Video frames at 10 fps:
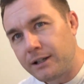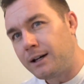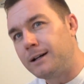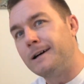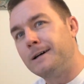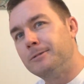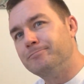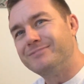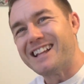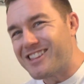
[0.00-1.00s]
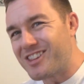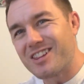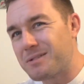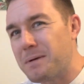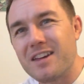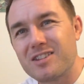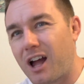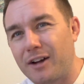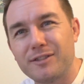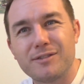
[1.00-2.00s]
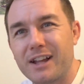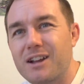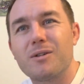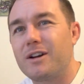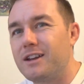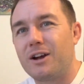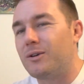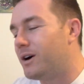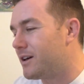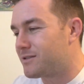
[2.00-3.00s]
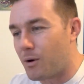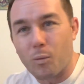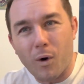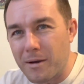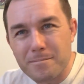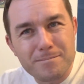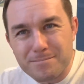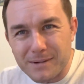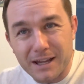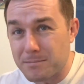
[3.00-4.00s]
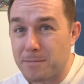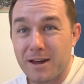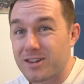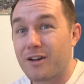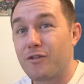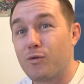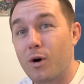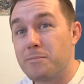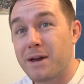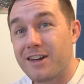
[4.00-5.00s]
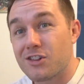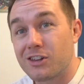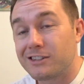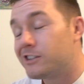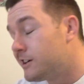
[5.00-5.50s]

It's just based off of like, it could be based off of one patient.